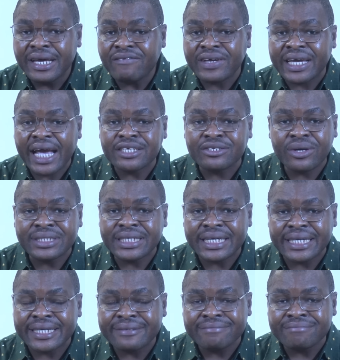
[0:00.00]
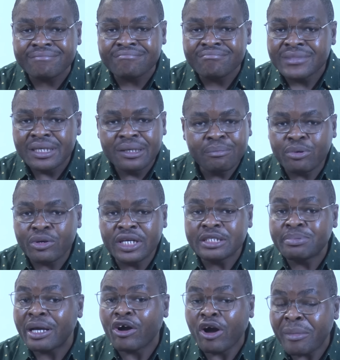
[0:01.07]
If care is not taken,
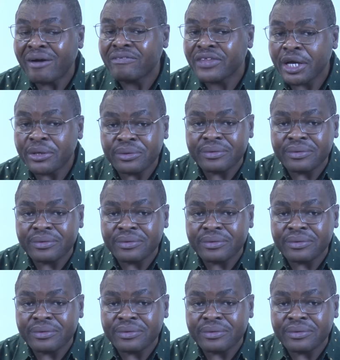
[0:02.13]
police may come after